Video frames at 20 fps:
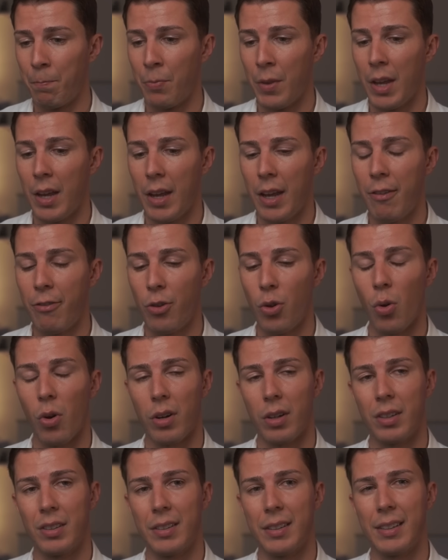If you are
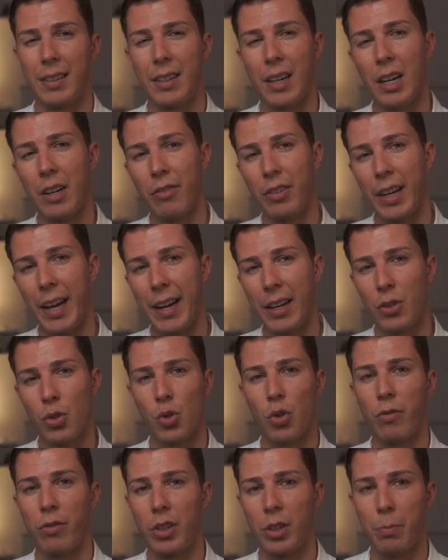kind of an
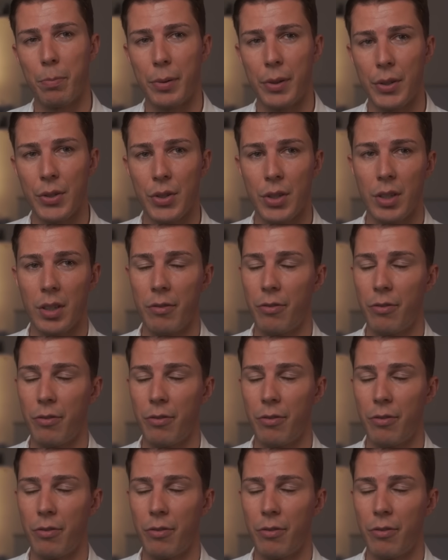extrovert person,